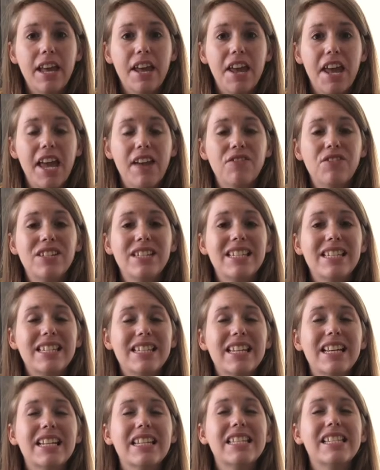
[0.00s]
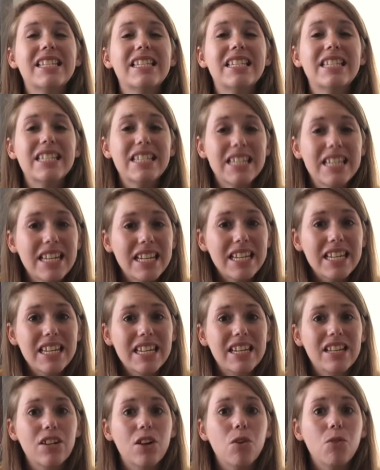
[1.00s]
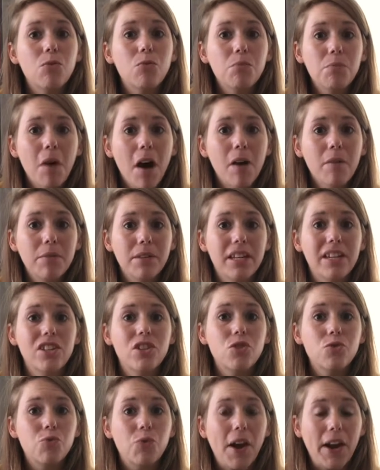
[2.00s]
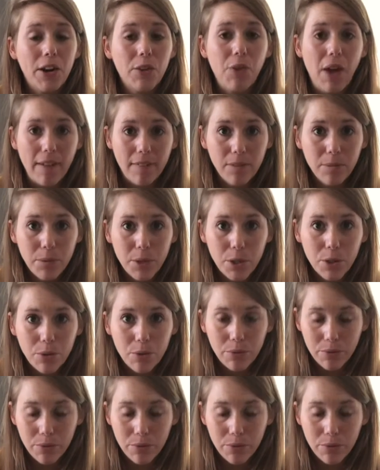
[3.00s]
if 16 pumpkins ran away from you?